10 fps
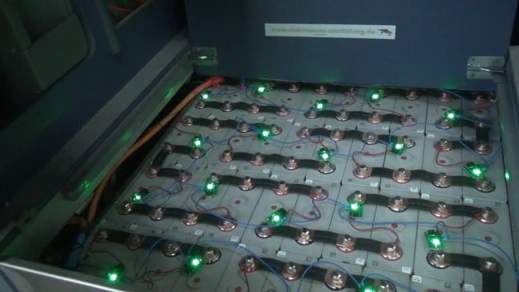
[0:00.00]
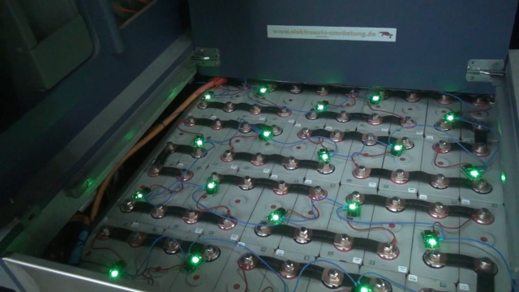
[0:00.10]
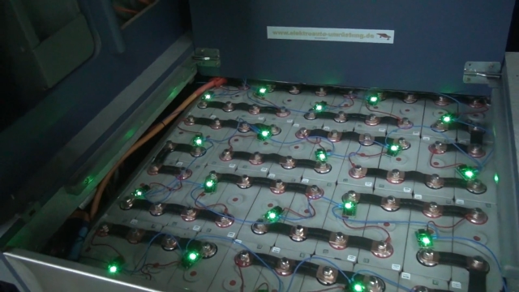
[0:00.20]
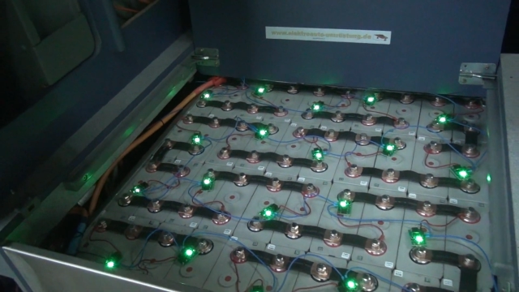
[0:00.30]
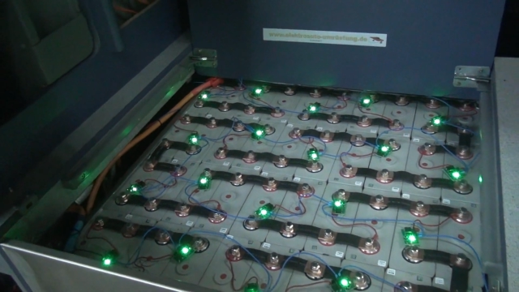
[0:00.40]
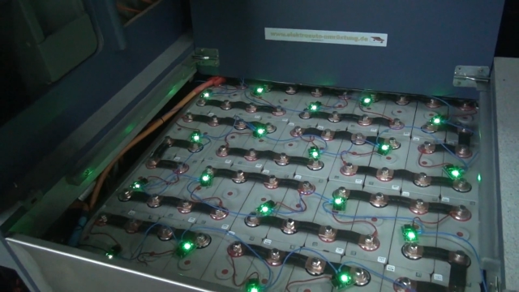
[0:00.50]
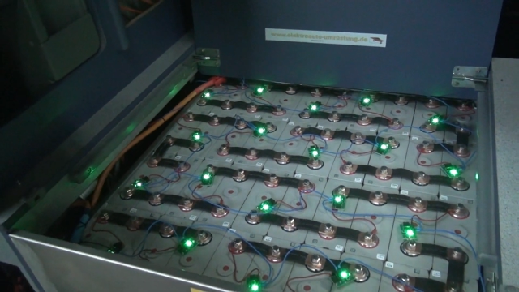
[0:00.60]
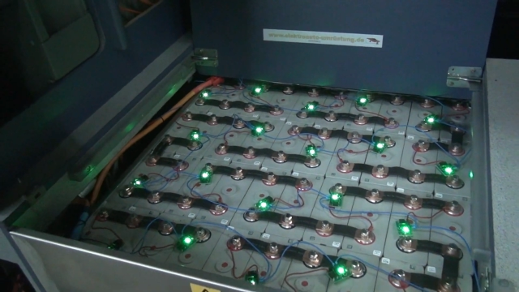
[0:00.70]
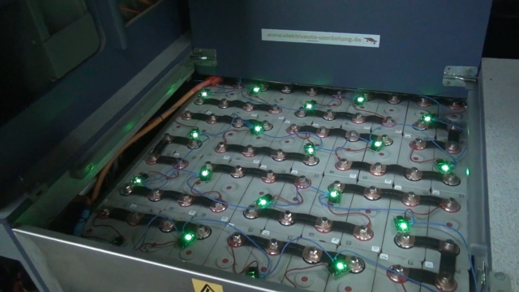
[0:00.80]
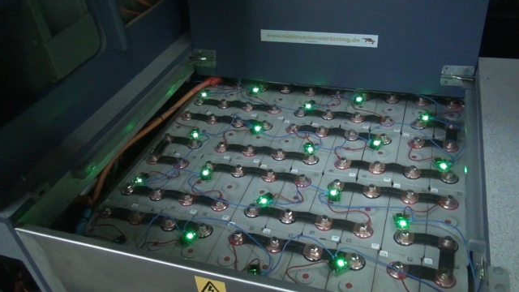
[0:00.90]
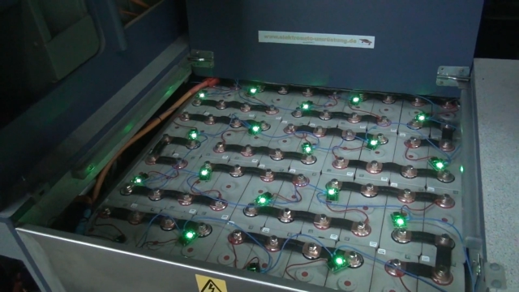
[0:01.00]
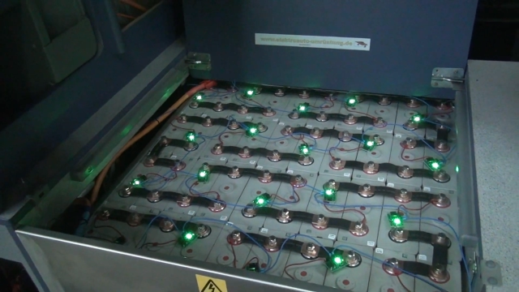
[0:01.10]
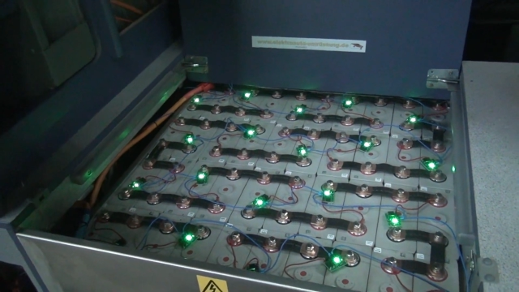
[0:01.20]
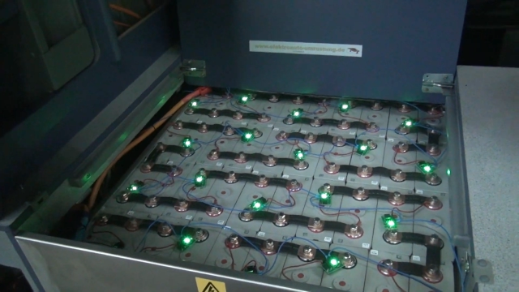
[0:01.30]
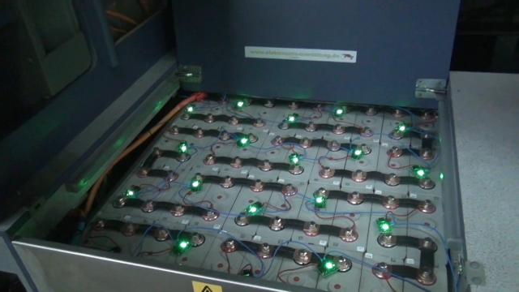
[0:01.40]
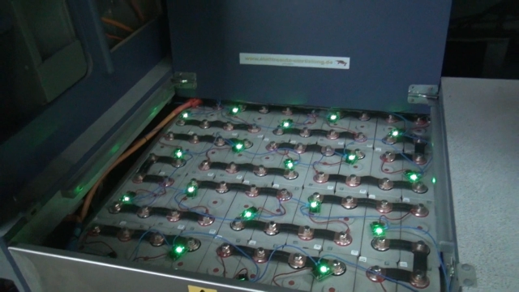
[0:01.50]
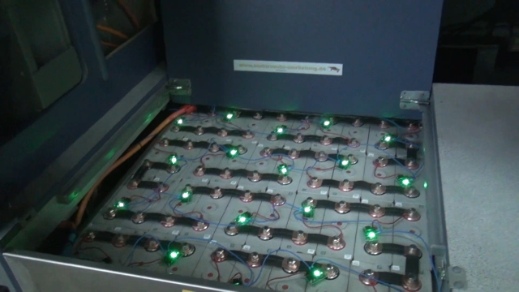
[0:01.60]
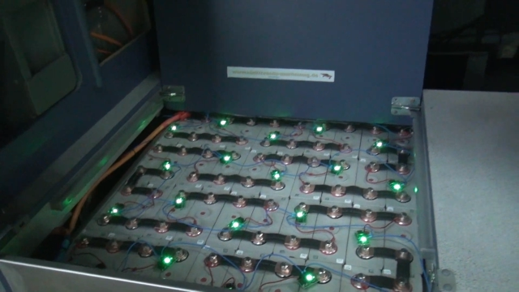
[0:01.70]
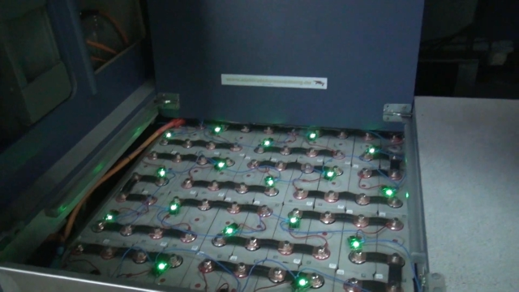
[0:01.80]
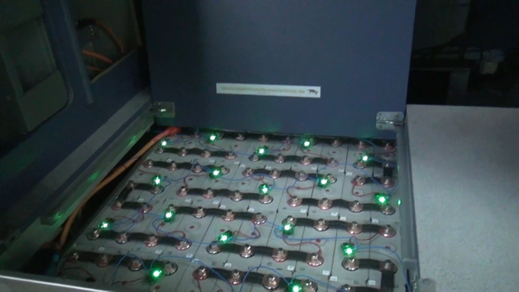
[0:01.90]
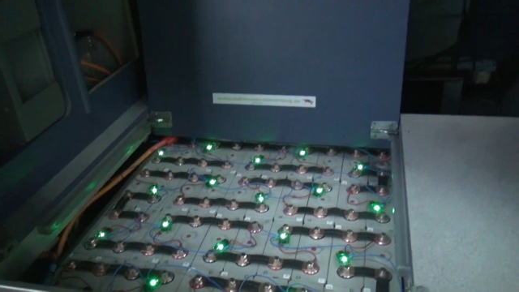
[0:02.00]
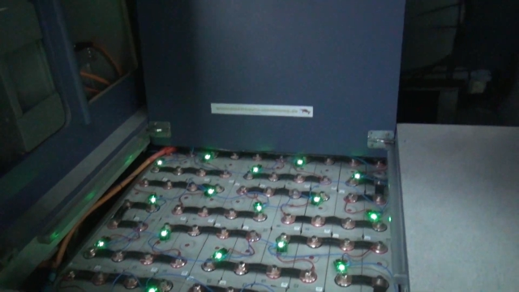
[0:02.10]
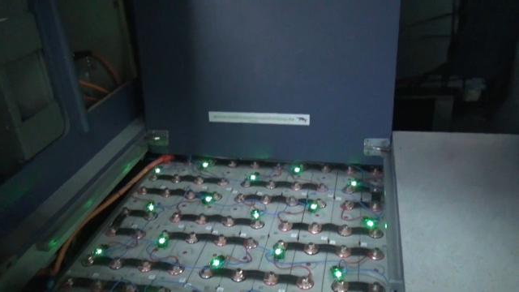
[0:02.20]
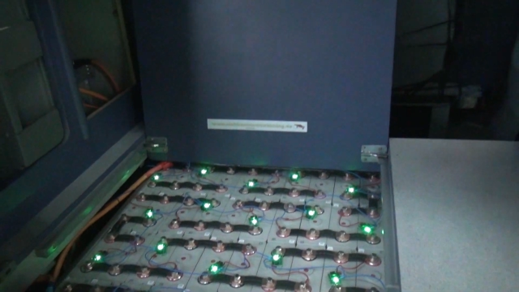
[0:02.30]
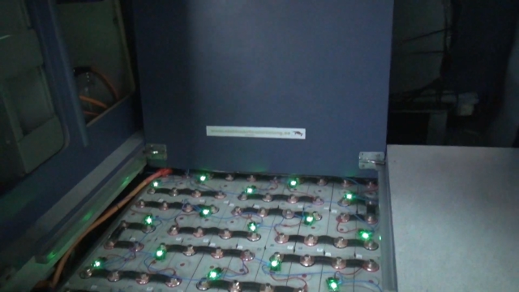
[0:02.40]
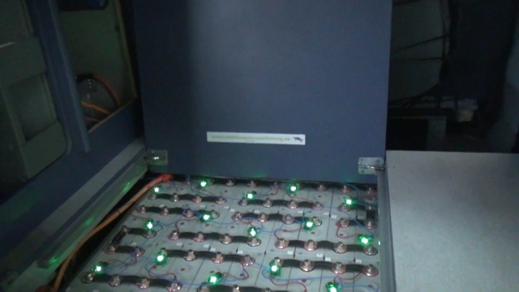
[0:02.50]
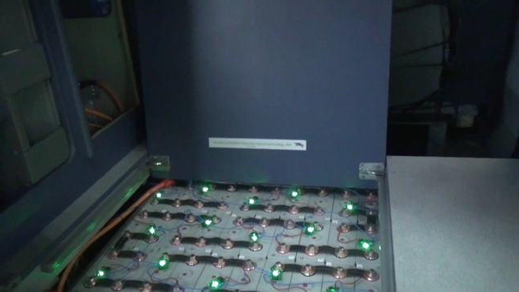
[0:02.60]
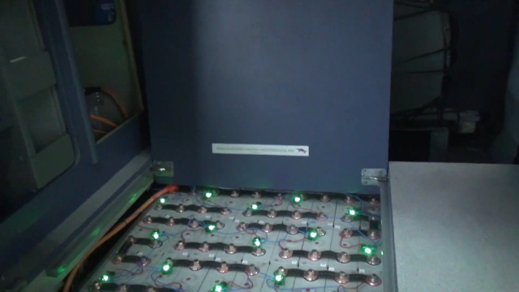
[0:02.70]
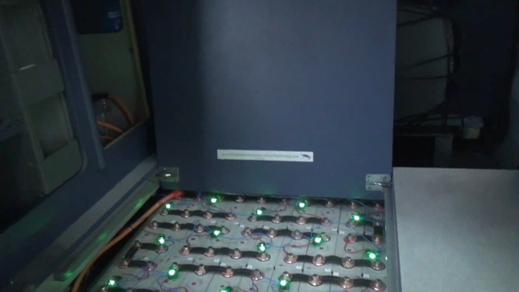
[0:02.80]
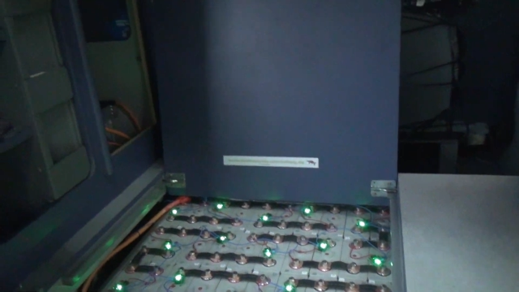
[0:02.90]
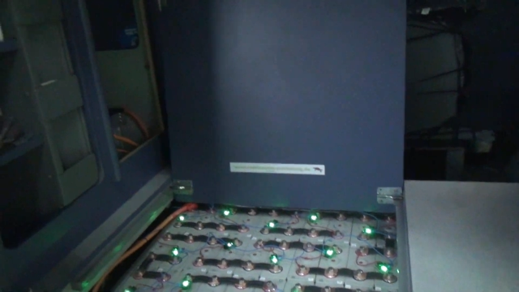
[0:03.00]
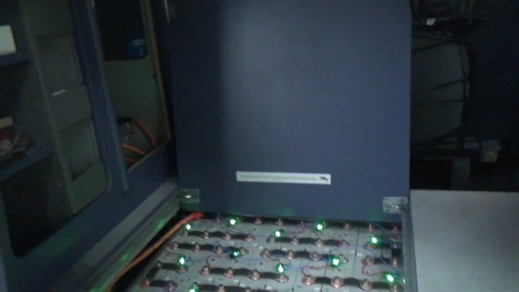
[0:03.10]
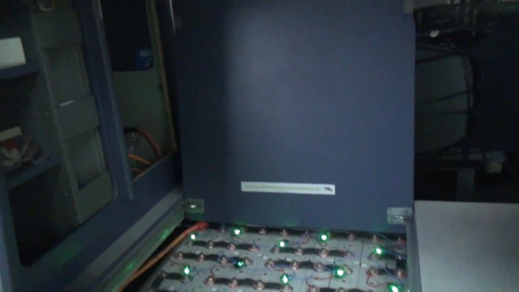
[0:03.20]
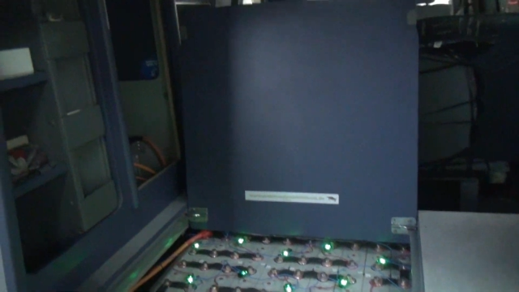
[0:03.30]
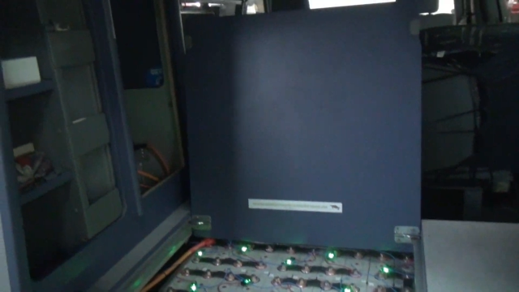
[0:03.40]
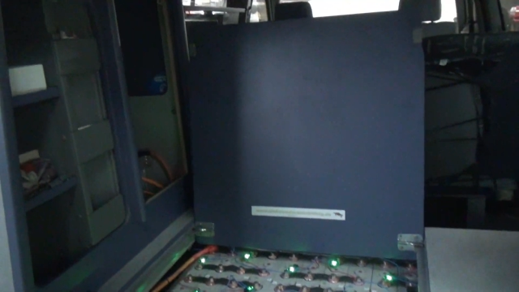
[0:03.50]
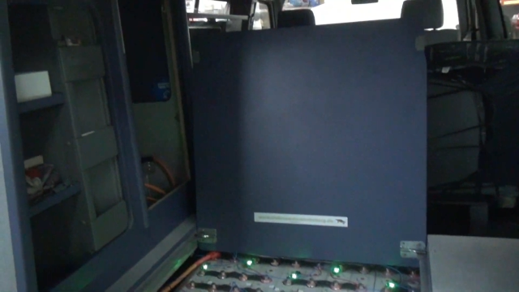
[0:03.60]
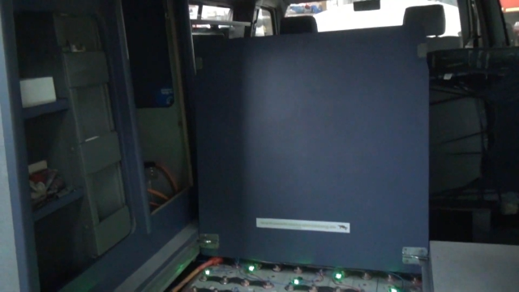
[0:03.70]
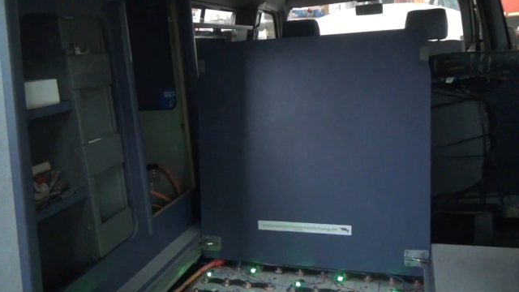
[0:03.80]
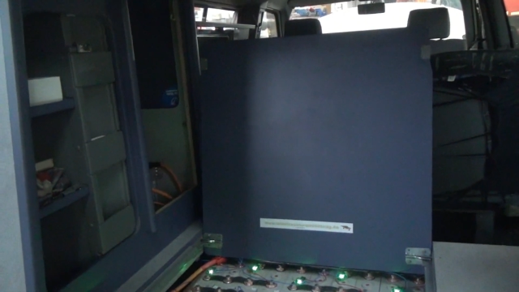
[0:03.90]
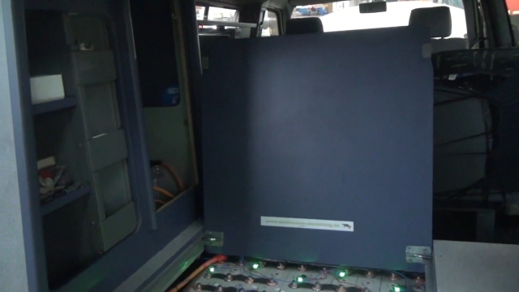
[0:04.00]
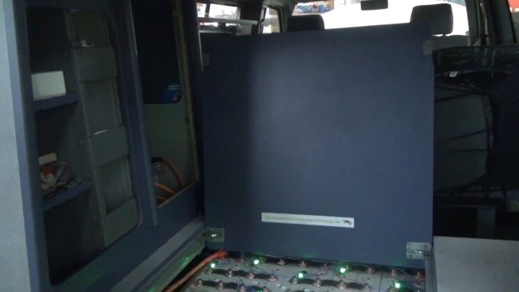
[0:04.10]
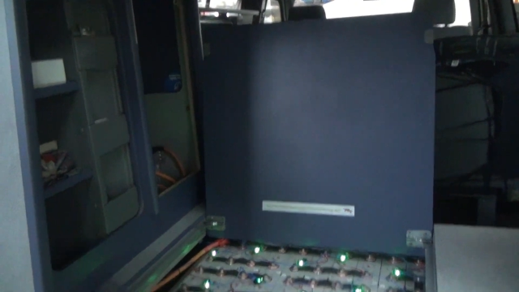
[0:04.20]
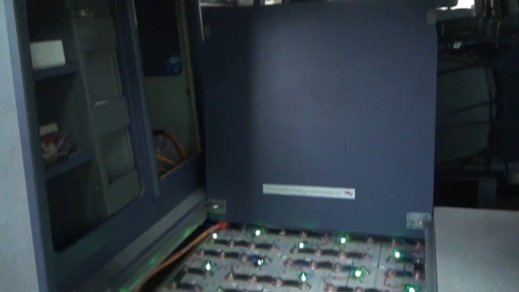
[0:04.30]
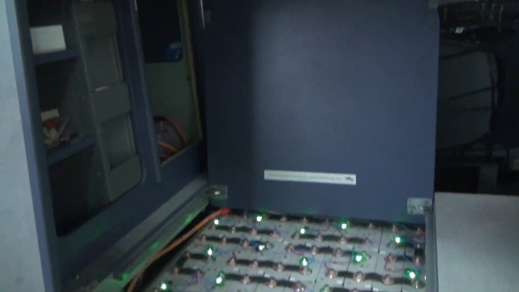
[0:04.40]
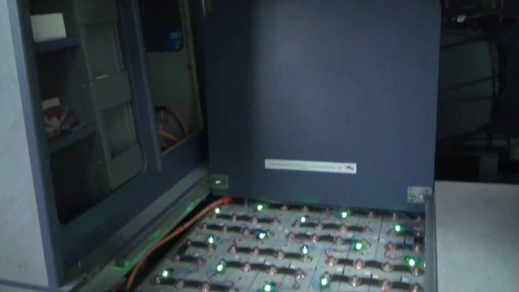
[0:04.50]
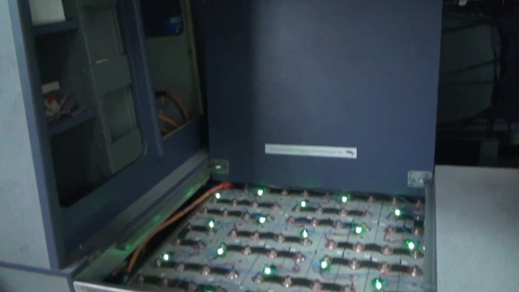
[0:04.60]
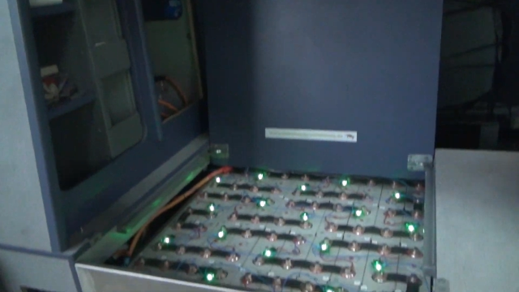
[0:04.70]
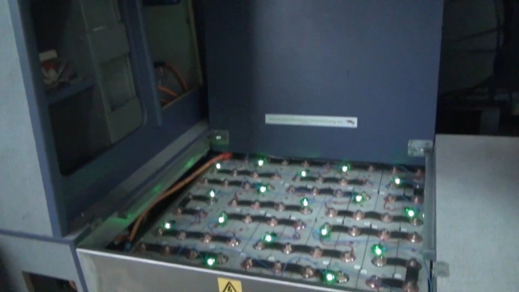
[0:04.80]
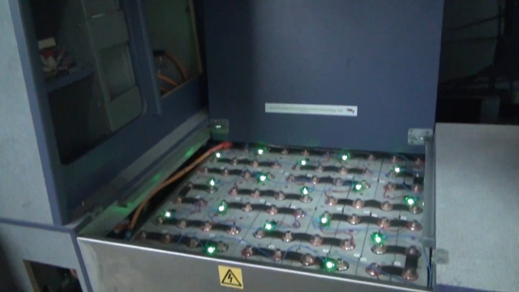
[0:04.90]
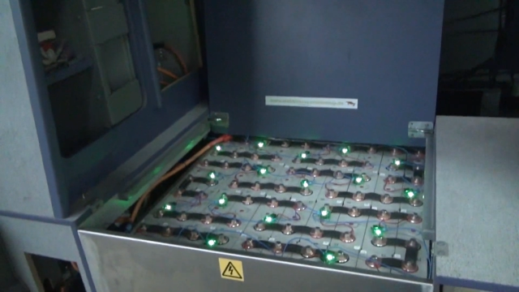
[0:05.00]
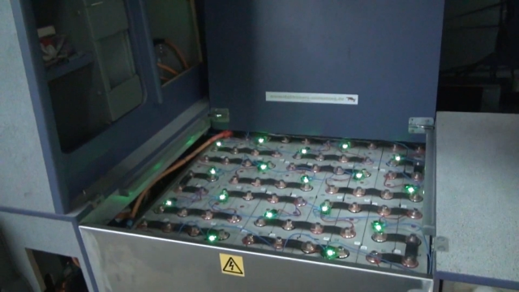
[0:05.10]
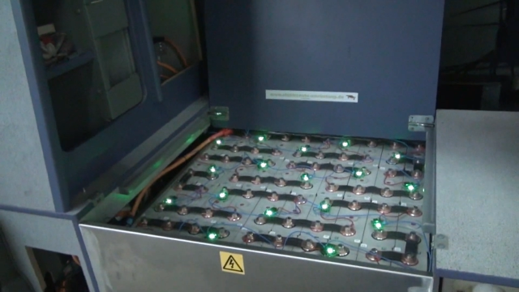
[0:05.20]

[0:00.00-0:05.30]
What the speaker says: (no speaker visible)